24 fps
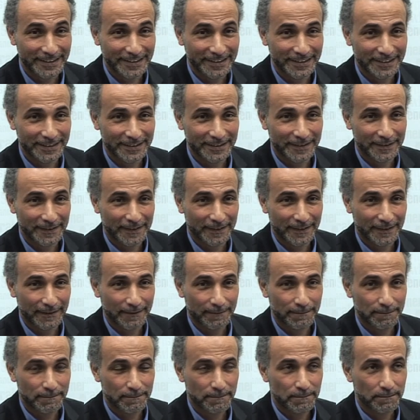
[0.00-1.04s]

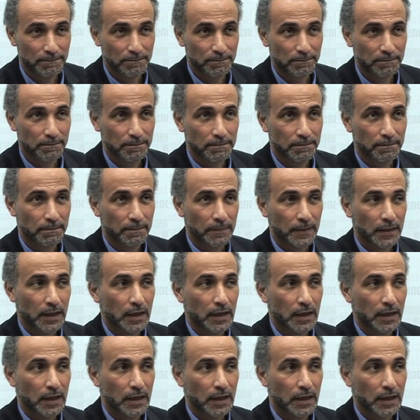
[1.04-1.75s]
(silence)